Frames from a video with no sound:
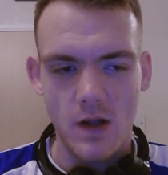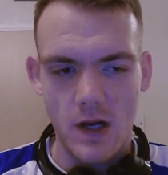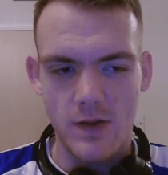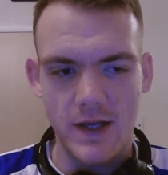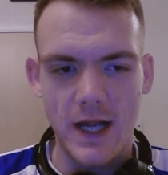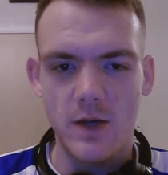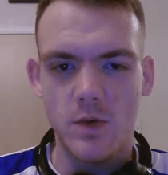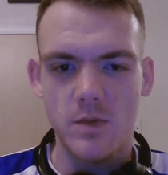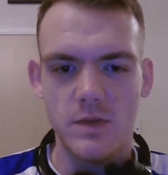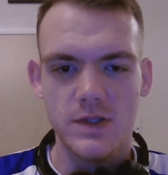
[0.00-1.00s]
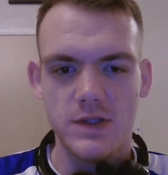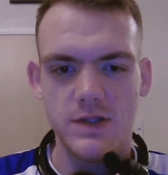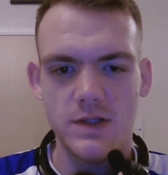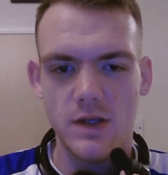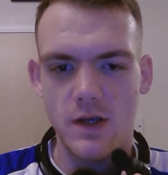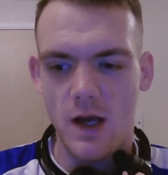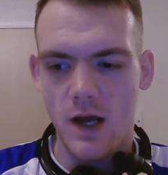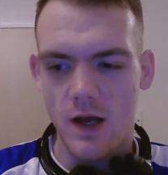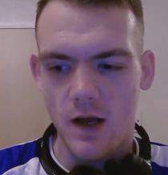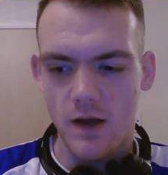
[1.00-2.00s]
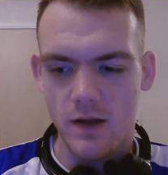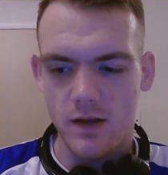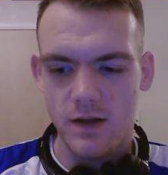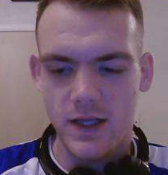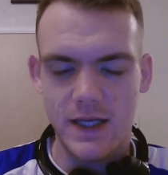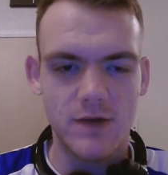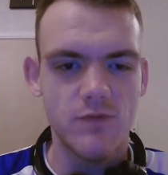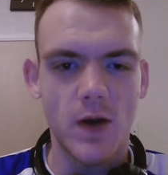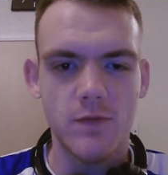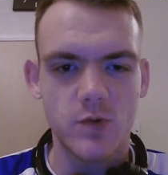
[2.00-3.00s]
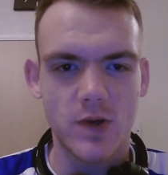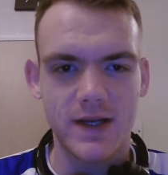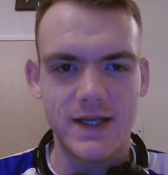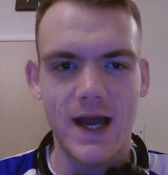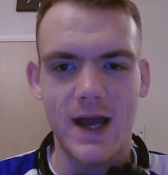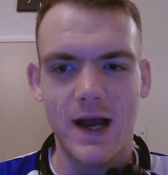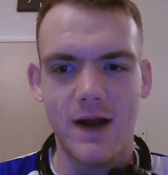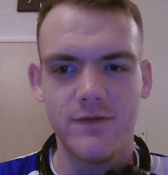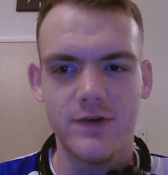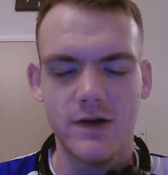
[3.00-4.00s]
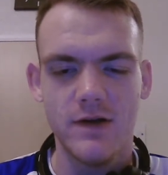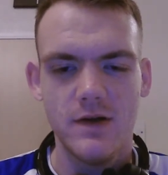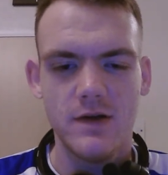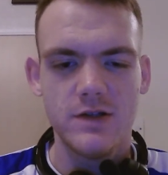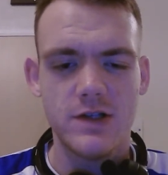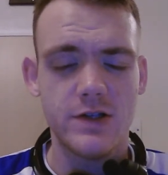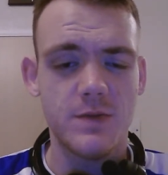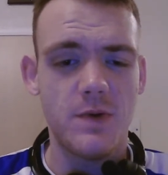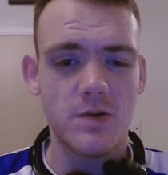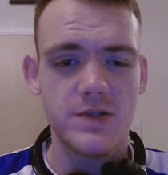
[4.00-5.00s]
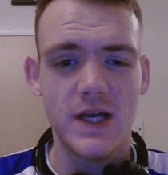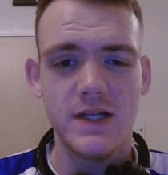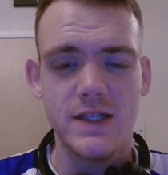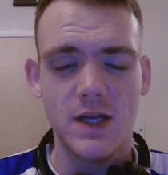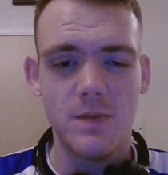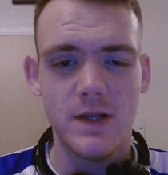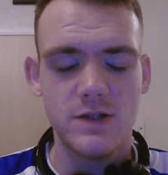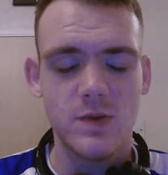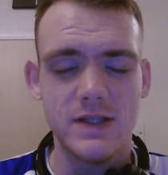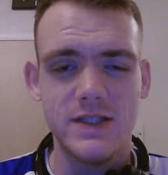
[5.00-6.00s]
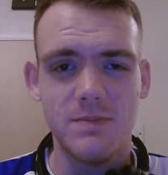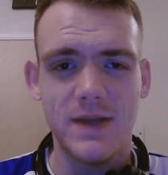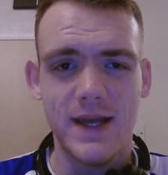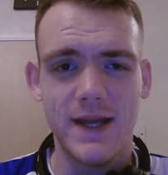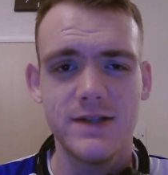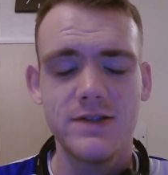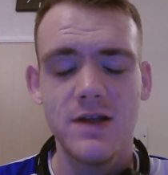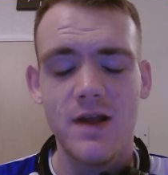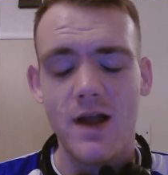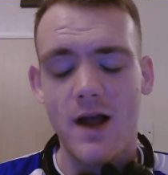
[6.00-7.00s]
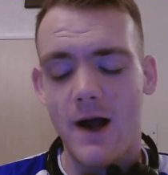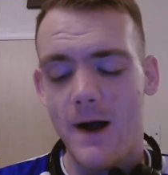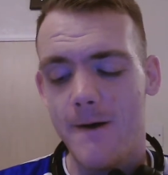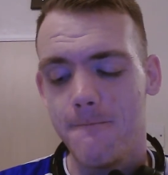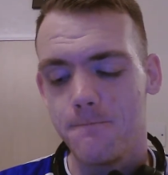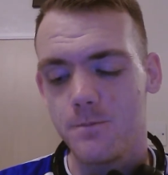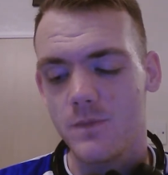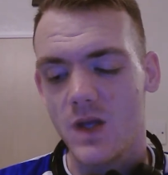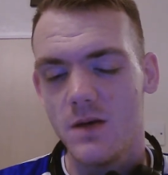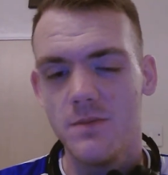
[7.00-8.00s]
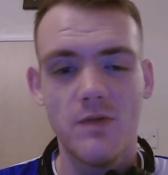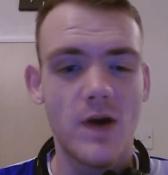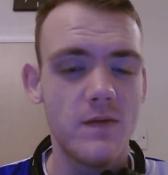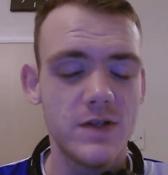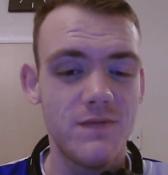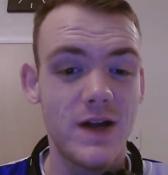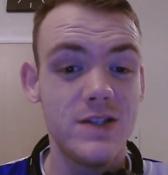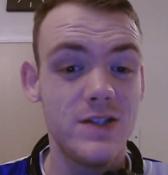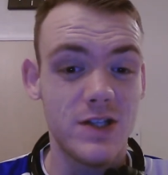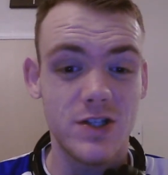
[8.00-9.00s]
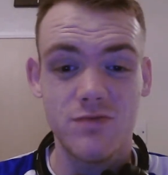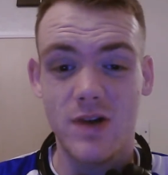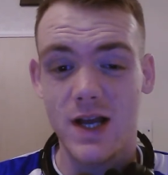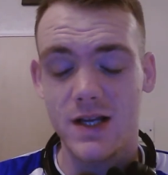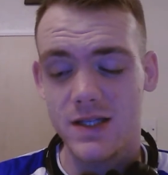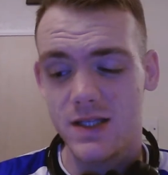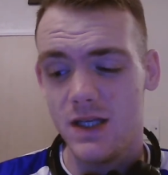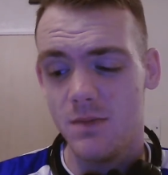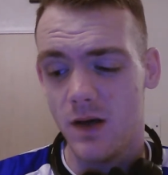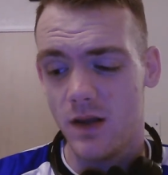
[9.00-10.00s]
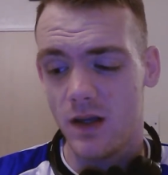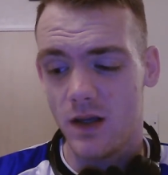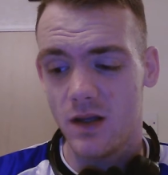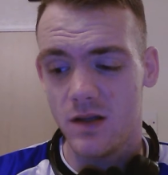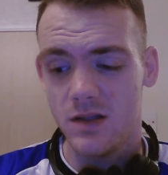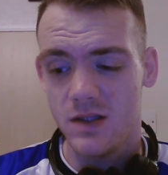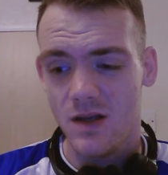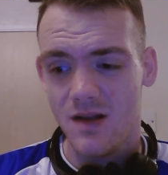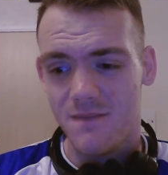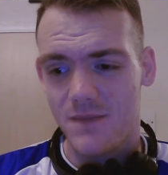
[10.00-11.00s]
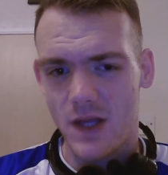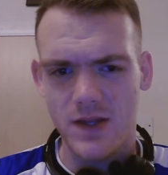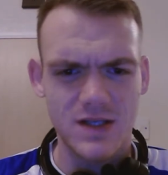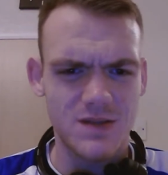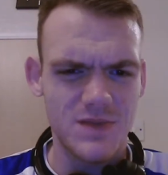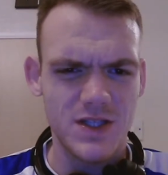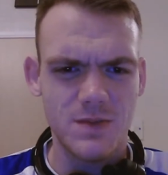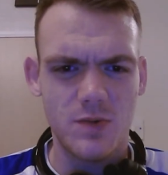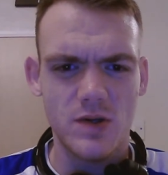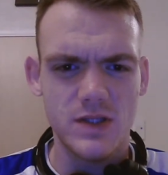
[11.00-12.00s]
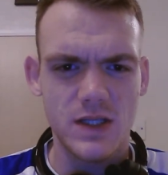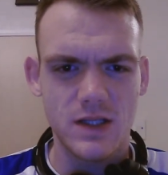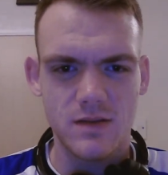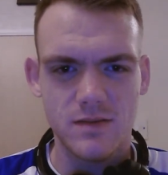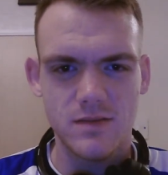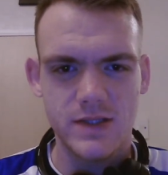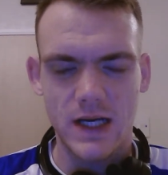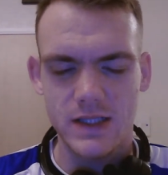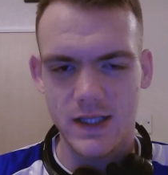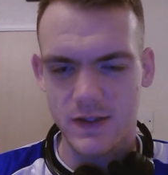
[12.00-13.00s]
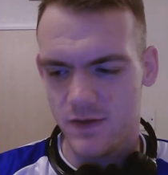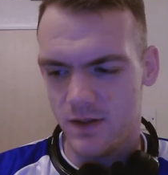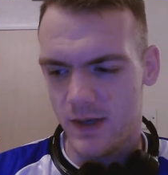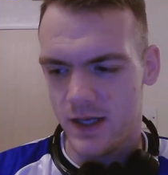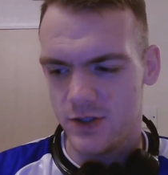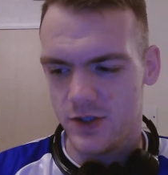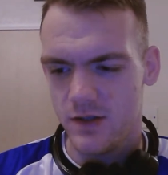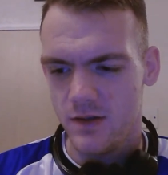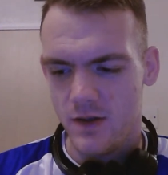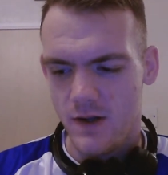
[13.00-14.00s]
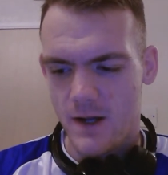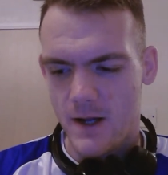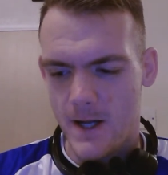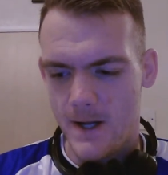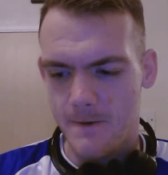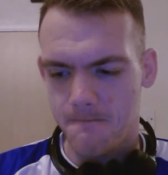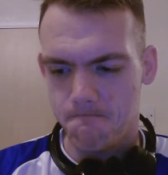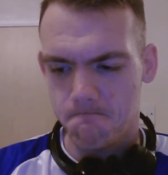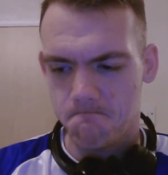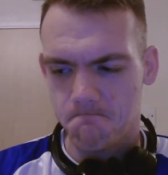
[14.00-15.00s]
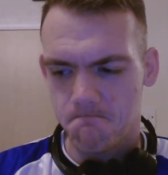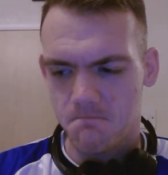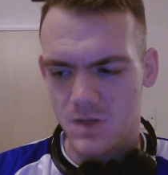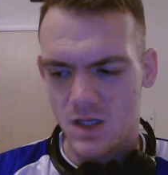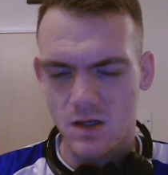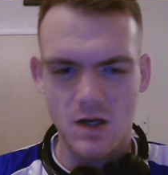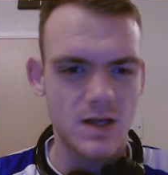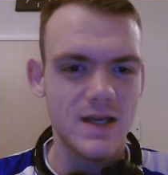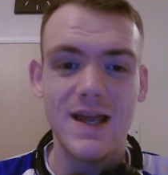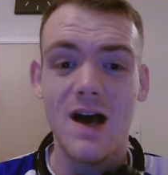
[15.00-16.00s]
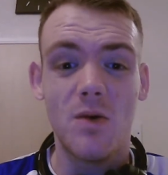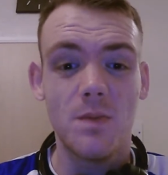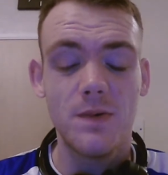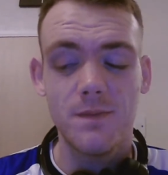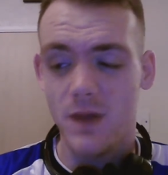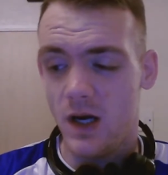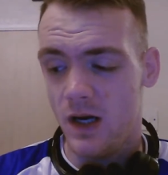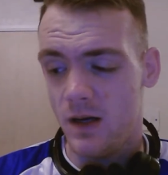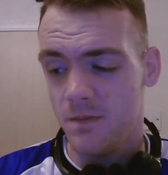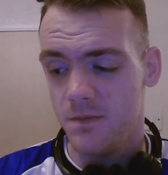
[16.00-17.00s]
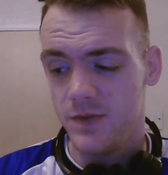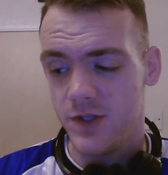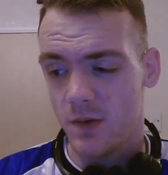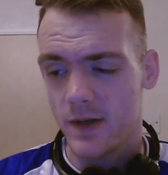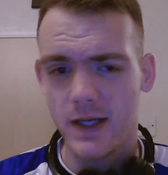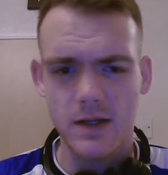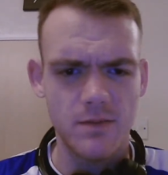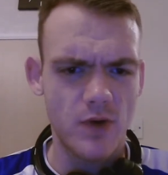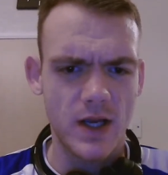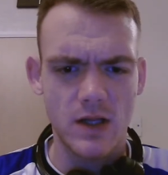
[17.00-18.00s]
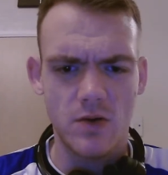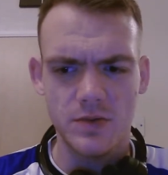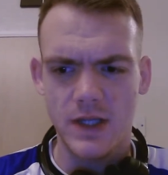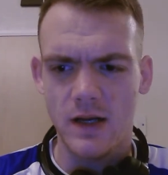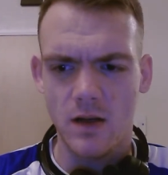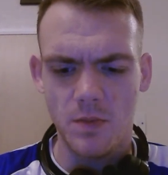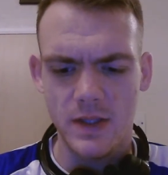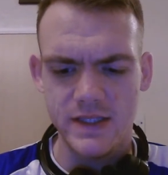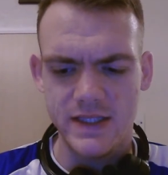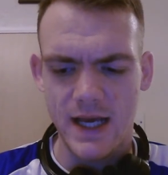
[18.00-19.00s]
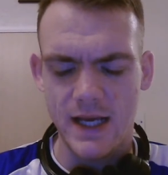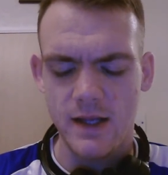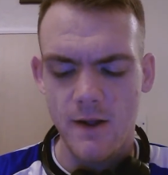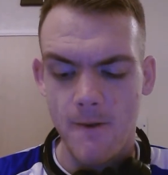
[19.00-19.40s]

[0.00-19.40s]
I think anyone was thinking Rovers were going to get after such a pulsating opening 20 minutes. But Rovers eventually just ran out of steam, I think, and I think some disappointing tactics from the manager. Kind of didn't help. So I'm going to break that all down a little bit today.